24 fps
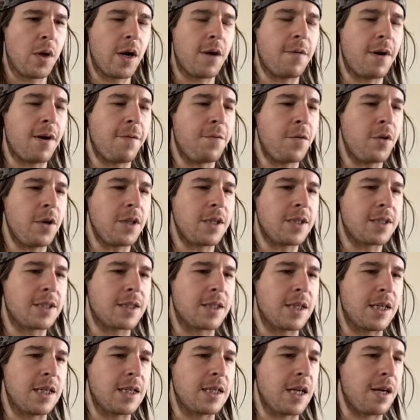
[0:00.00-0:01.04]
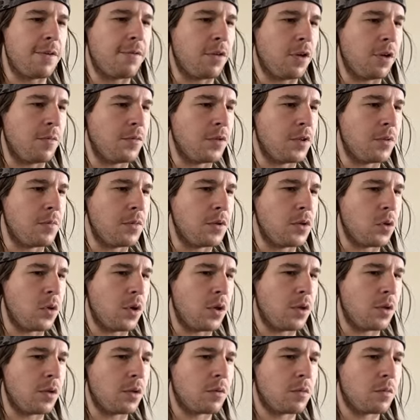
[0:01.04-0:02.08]
I feel like this is an endeavor of some
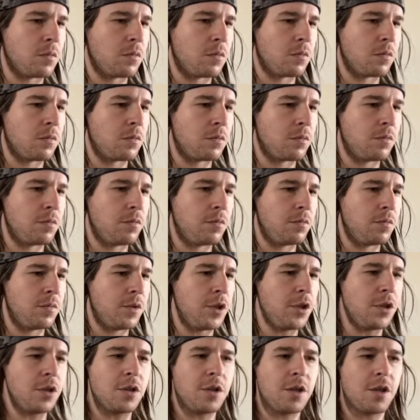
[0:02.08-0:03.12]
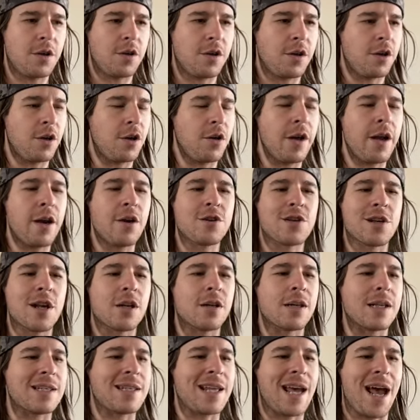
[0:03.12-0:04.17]
sort. You're
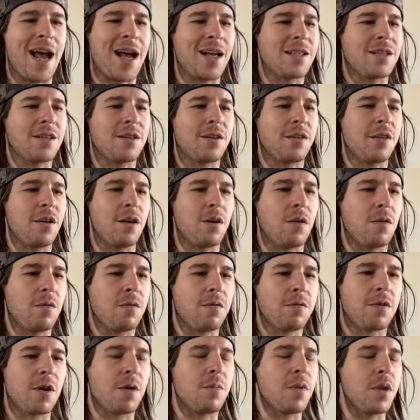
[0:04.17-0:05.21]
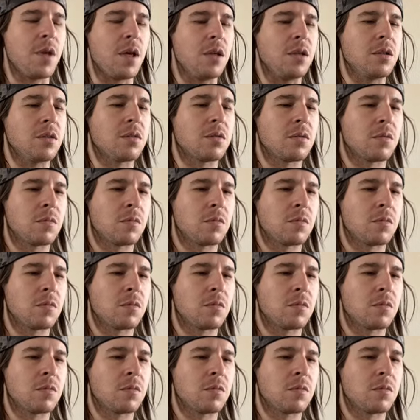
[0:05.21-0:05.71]
energetically taxed, though, from this.